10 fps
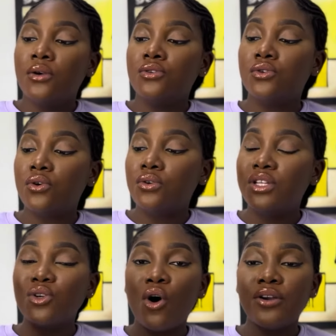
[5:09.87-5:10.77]
So
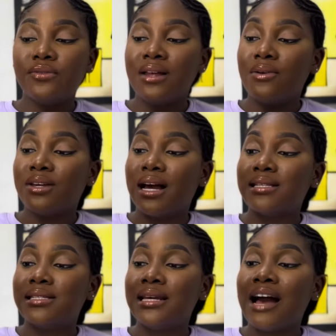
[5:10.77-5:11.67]
this oil now, you can
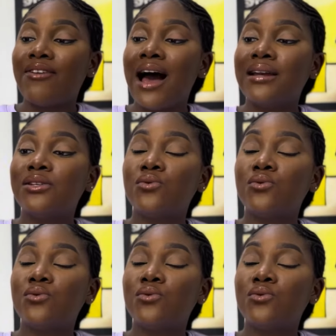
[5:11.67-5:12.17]
see I've had this